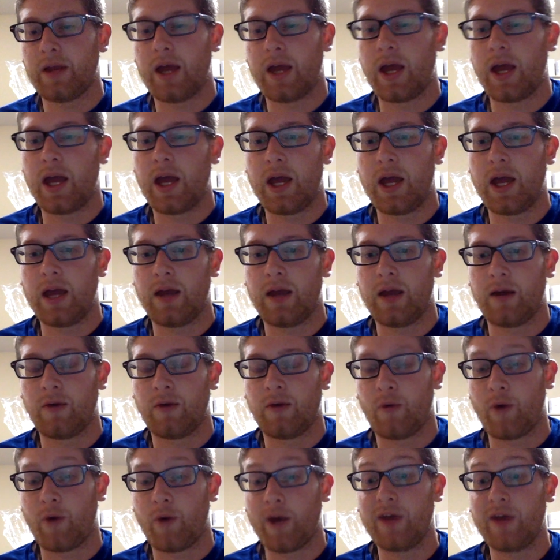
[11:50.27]
a
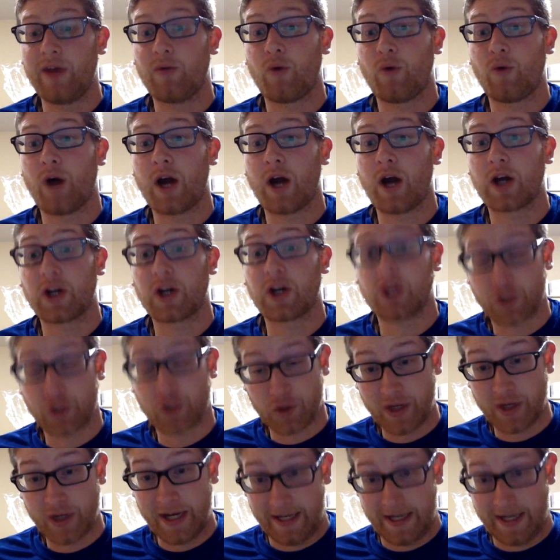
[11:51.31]
White Walker
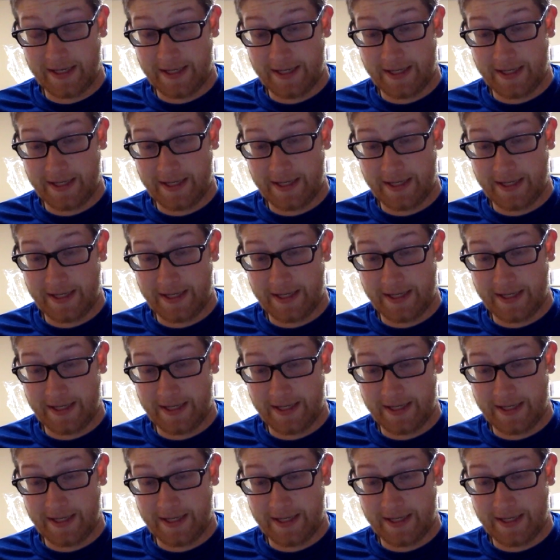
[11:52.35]
drink.